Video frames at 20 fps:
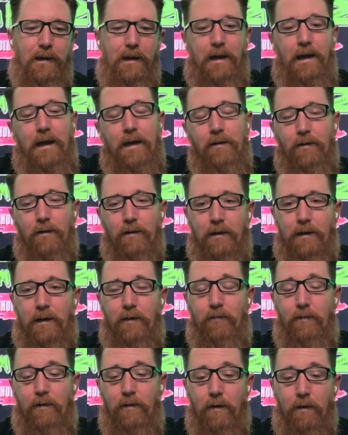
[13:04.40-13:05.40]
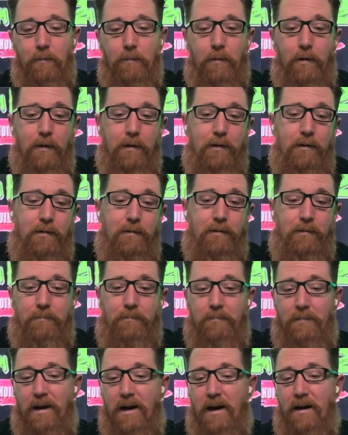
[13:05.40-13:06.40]
And look, if you don't mind
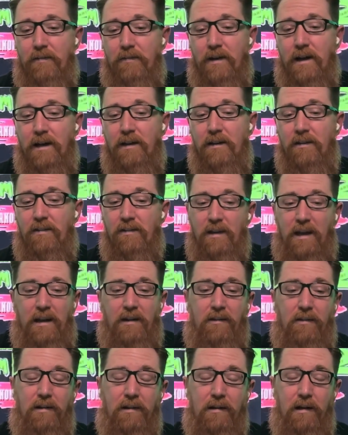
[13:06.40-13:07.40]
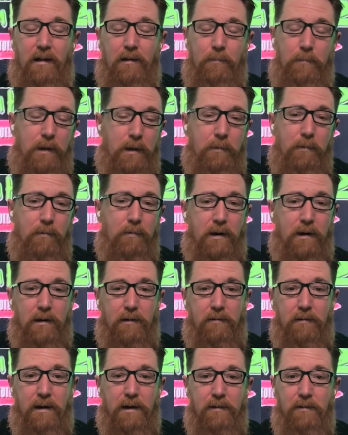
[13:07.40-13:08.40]
half-naked, scantily clad people running
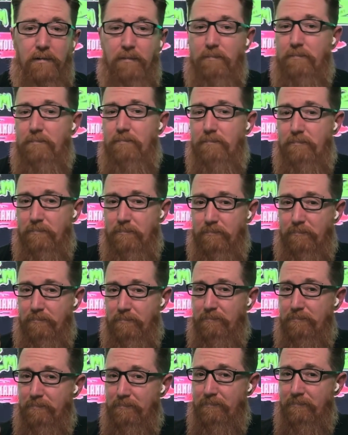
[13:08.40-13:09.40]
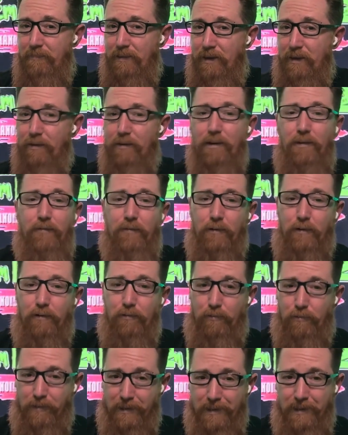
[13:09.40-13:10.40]
around, you're in for a
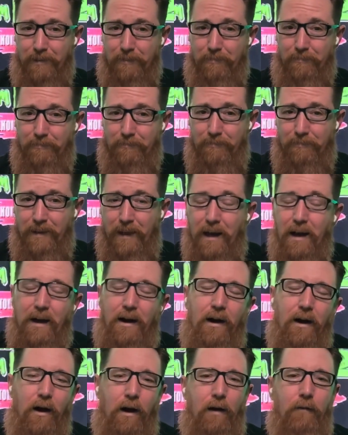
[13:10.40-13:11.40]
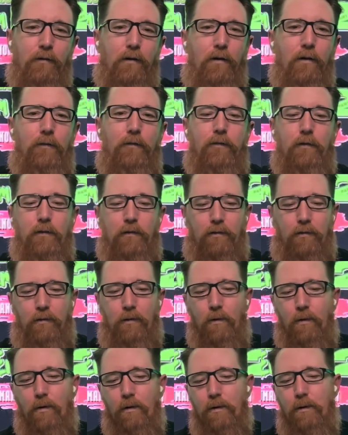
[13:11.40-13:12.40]
treat. Overall, for a
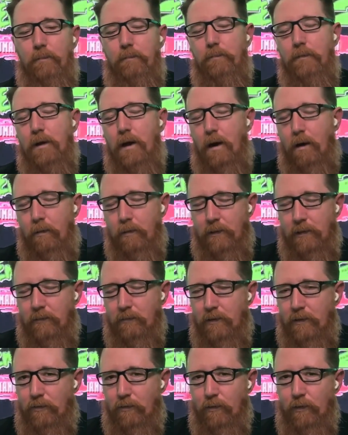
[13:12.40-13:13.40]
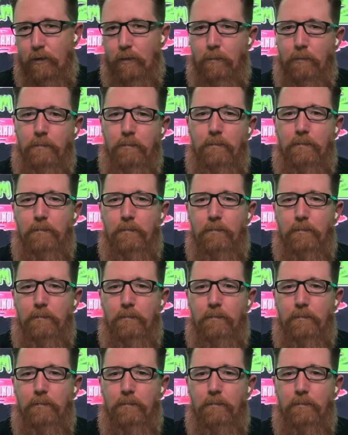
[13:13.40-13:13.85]
score, I would give this film